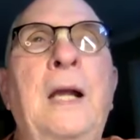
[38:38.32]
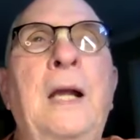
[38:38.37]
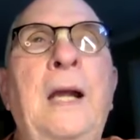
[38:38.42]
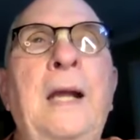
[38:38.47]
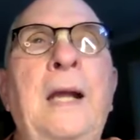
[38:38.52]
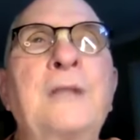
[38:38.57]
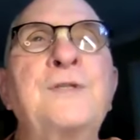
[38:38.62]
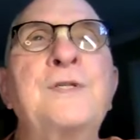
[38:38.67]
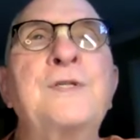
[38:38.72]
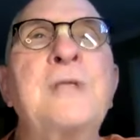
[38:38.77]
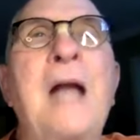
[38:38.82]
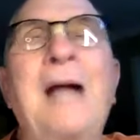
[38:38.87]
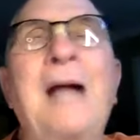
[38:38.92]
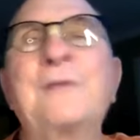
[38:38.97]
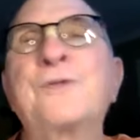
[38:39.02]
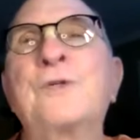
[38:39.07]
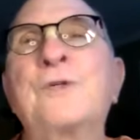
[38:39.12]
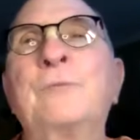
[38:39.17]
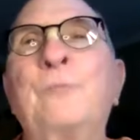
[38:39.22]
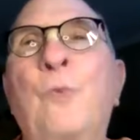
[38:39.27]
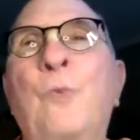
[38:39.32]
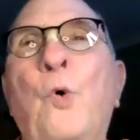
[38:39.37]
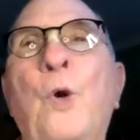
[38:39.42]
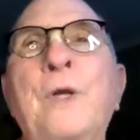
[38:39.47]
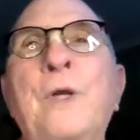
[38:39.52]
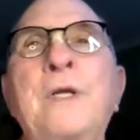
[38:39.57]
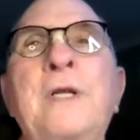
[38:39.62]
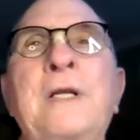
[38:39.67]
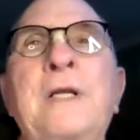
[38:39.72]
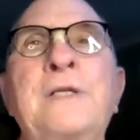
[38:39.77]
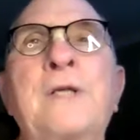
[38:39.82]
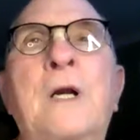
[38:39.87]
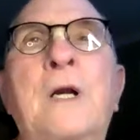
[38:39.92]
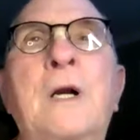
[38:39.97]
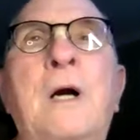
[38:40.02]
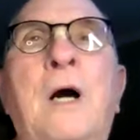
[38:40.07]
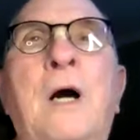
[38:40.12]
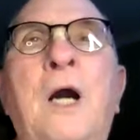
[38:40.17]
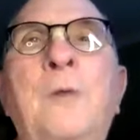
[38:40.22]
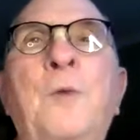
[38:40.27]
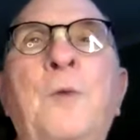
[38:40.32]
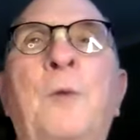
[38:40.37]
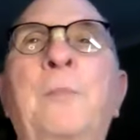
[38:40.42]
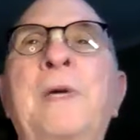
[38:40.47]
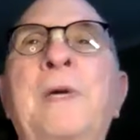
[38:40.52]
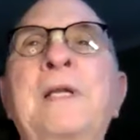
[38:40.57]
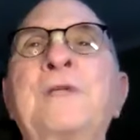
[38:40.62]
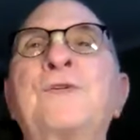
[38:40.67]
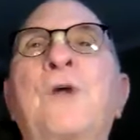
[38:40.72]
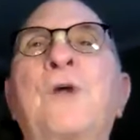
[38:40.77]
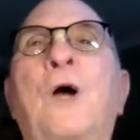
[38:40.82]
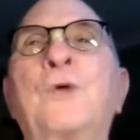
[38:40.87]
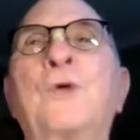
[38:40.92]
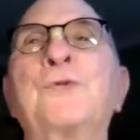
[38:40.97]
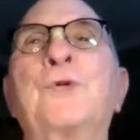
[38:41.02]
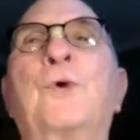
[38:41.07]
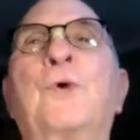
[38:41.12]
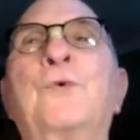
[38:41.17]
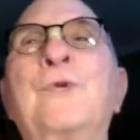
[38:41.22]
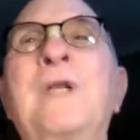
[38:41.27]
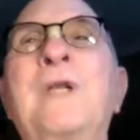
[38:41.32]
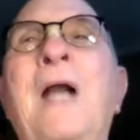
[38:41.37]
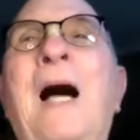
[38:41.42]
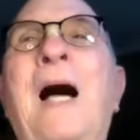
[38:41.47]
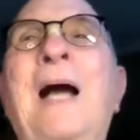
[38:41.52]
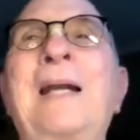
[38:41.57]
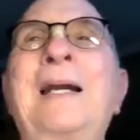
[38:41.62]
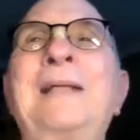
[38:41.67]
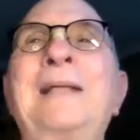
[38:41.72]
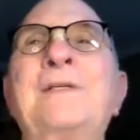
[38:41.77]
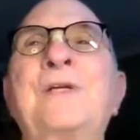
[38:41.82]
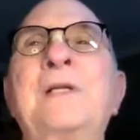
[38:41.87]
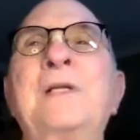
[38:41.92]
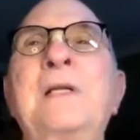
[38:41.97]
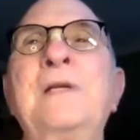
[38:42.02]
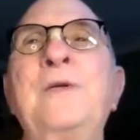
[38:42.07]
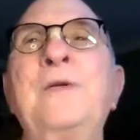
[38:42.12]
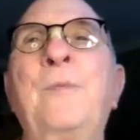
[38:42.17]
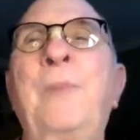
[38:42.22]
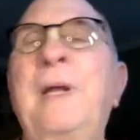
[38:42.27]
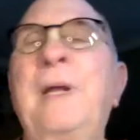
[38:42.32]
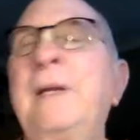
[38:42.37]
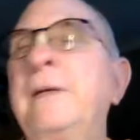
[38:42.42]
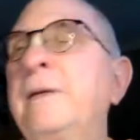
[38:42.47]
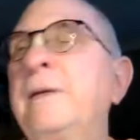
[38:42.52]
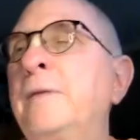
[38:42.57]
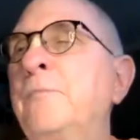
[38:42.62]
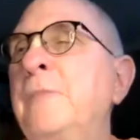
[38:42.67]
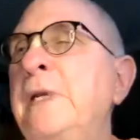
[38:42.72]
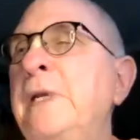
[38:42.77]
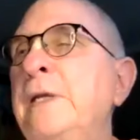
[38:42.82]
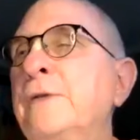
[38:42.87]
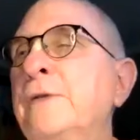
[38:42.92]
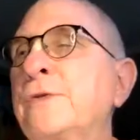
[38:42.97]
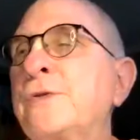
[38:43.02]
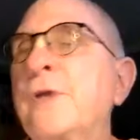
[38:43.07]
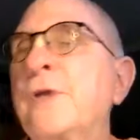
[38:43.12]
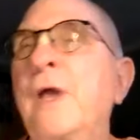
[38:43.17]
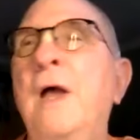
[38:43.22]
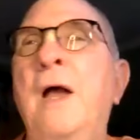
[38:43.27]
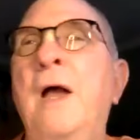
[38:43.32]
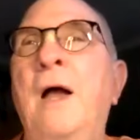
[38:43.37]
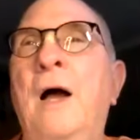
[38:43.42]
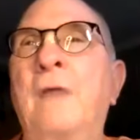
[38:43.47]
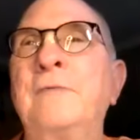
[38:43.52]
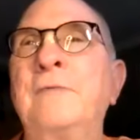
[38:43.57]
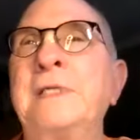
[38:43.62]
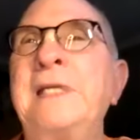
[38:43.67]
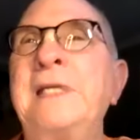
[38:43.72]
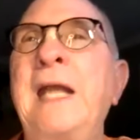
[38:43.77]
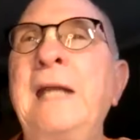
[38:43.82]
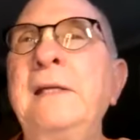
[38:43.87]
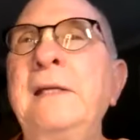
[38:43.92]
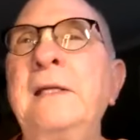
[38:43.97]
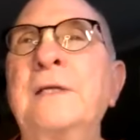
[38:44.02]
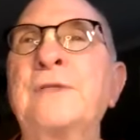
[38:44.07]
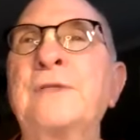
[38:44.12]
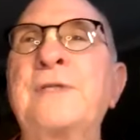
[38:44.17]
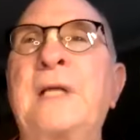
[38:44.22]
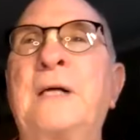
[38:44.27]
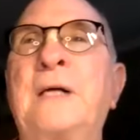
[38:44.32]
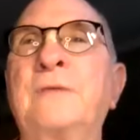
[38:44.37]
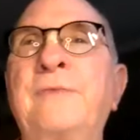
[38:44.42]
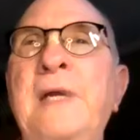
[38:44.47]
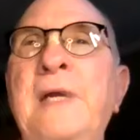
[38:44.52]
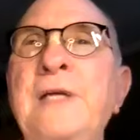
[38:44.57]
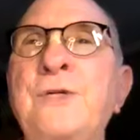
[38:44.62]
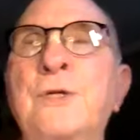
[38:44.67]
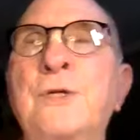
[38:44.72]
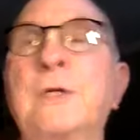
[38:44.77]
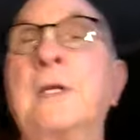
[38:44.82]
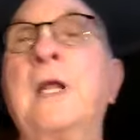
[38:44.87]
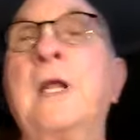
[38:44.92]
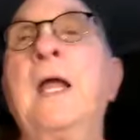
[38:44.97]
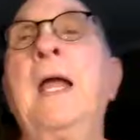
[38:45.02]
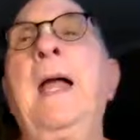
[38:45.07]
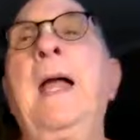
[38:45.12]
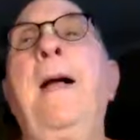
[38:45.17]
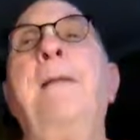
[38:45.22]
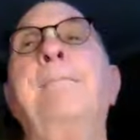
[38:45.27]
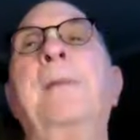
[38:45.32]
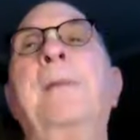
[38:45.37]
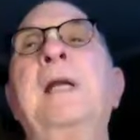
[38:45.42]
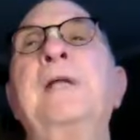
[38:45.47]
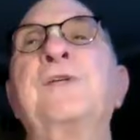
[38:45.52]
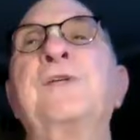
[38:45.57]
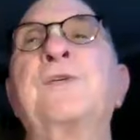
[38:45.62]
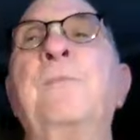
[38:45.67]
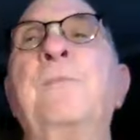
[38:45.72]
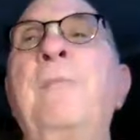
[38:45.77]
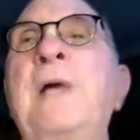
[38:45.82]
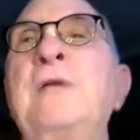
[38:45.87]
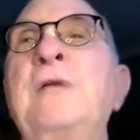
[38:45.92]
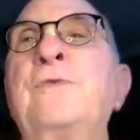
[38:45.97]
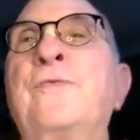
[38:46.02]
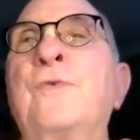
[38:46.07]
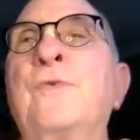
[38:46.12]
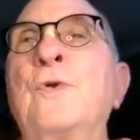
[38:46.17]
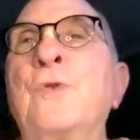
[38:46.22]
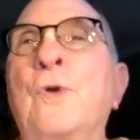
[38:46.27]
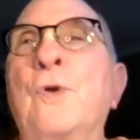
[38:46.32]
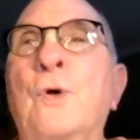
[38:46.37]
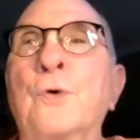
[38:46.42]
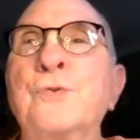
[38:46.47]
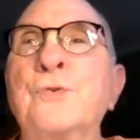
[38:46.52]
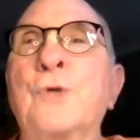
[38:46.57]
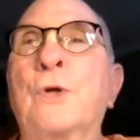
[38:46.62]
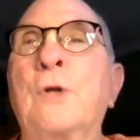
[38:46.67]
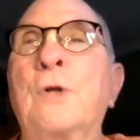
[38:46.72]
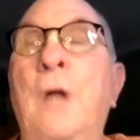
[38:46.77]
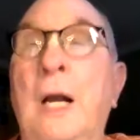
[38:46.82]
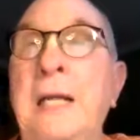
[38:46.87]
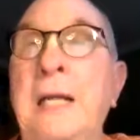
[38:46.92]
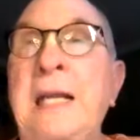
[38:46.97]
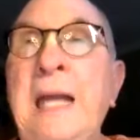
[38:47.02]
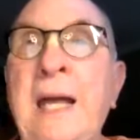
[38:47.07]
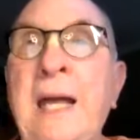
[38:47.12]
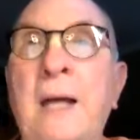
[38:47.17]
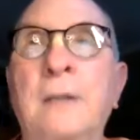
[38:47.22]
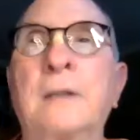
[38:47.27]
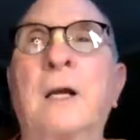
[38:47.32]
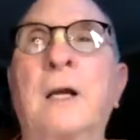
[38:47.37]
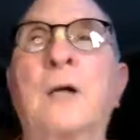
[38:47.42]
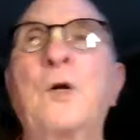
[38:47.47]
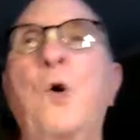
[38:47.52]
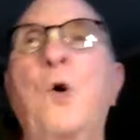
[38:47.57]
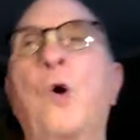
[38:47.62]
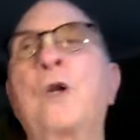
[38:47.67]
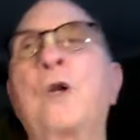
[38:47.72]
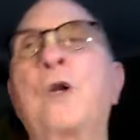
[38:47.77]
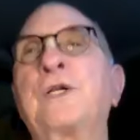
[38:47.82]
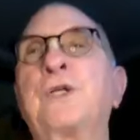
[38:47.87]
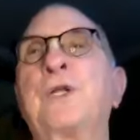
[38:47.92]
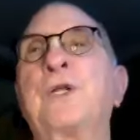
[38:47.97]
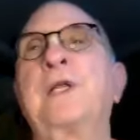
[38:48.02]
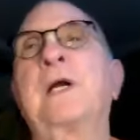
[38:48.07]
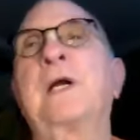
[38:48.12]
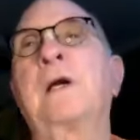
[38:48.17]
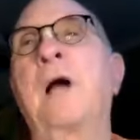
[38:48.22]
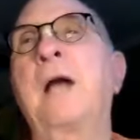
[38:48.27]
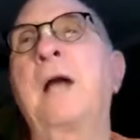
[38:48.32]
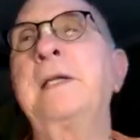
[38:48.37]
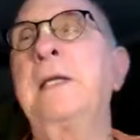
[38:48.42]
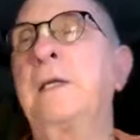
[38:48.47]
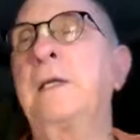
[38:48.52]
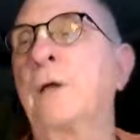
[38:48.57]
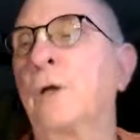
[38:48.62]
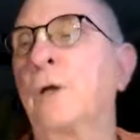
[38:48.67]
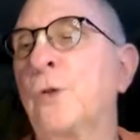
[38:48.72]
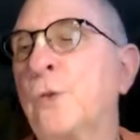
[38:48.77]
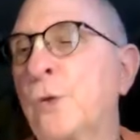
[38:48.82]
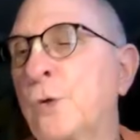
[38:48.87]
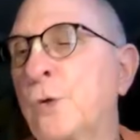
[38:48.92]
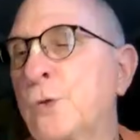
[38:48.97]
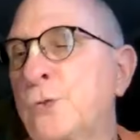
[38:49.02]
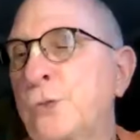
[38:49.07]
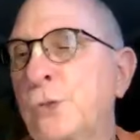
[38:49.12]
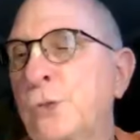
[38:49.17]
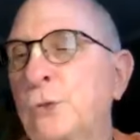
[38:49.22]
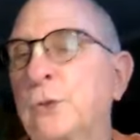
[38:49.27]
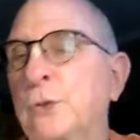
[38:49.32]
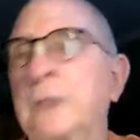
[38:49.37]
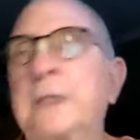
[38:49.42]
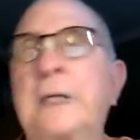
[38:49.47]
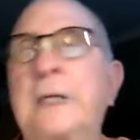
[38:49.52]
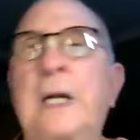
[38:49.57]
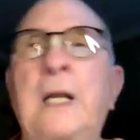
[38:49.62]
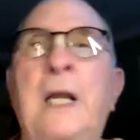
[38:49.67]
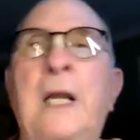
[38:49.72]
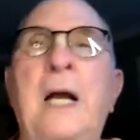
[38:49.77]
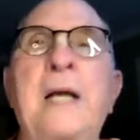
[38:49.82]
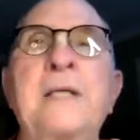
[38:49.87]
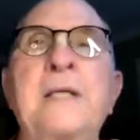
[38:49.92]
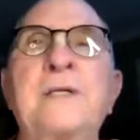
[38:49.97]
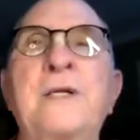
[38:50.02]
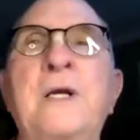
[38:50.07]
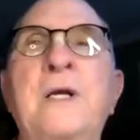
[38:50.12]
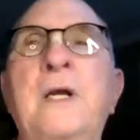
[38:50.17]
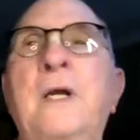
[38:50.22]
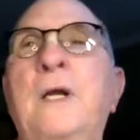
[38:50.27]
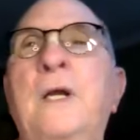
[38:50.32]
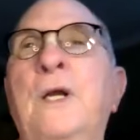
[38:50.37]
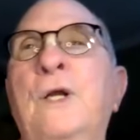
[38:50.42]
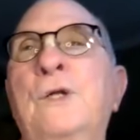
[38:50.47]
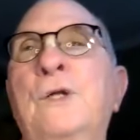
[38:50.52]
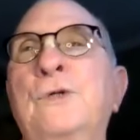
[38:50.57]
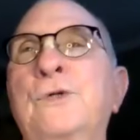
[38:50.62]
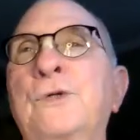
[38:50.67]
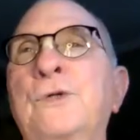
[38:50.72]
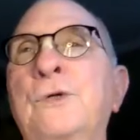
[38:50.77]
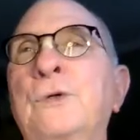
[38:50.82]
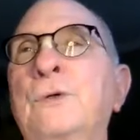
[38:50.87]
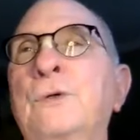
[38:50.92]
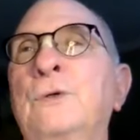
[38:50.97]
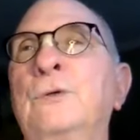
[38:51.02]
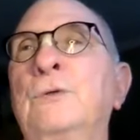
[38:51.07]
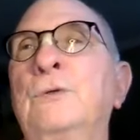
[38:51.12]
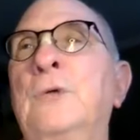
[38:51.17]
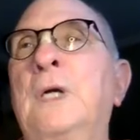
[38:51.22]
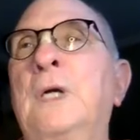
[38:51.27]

it's not subordinate to karma, but it's also not as an independent means of attaining salvation. But it's meant for those, again, according to their adhikar, those who are inclined to